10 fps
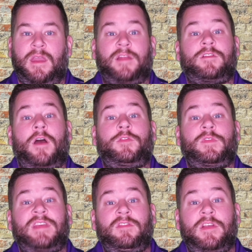It's gone through
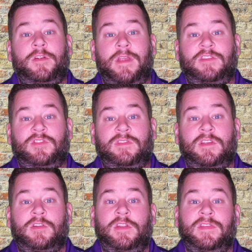several iterations,
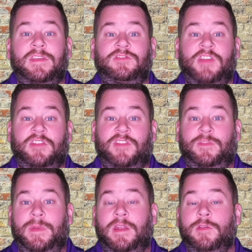including this change that's
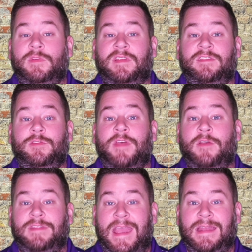been in use since
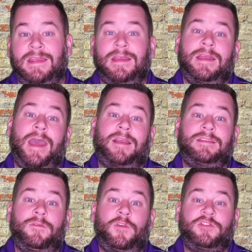2008,
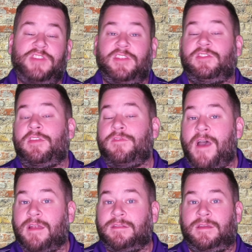except for a change to the font.